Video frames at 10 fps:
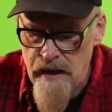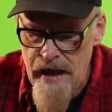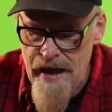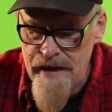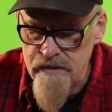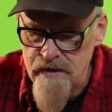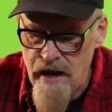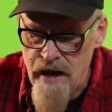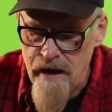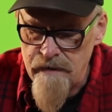has
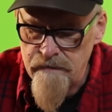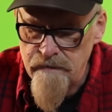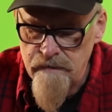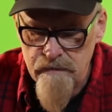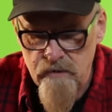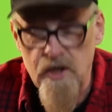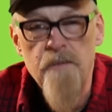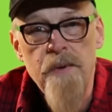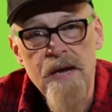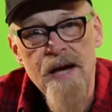
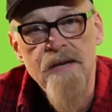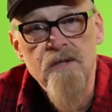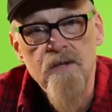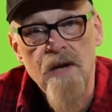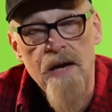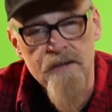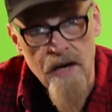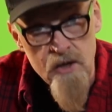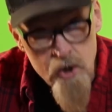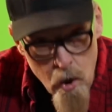GPS, as
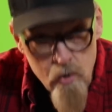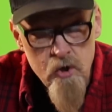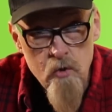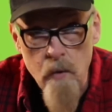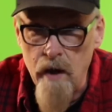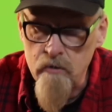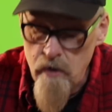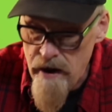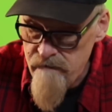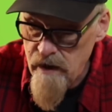I showed you while
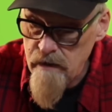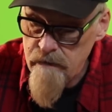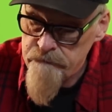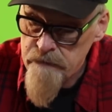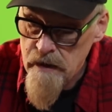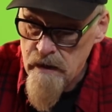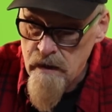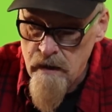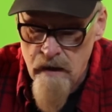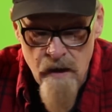driving.
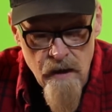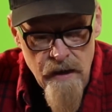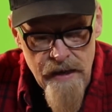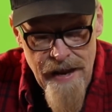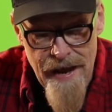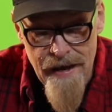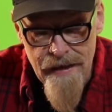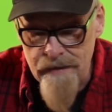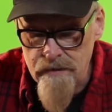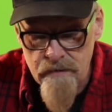It
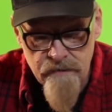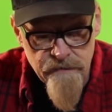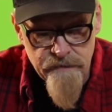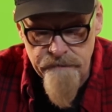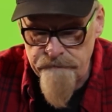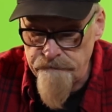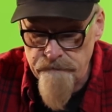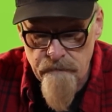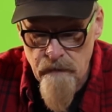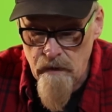has
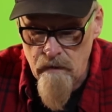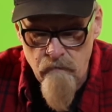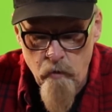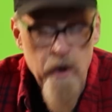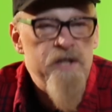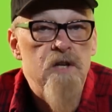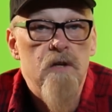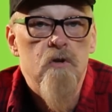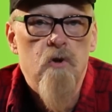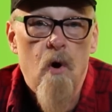voice
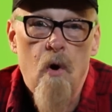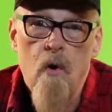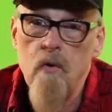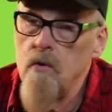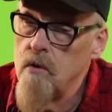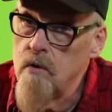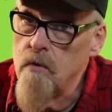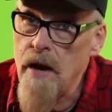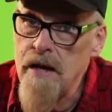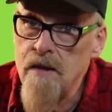control,
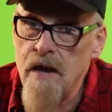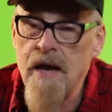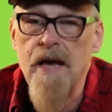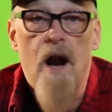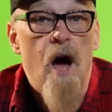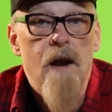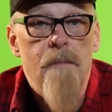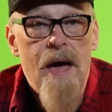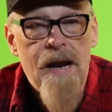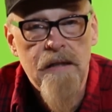great thing. It
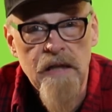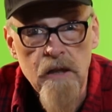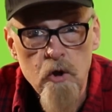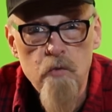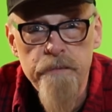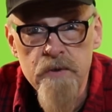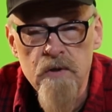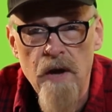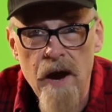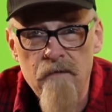automatically
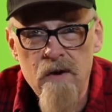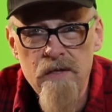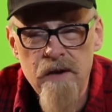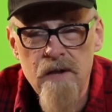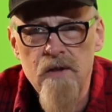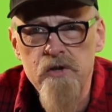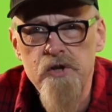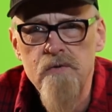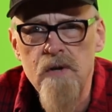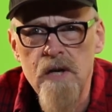loops everything that you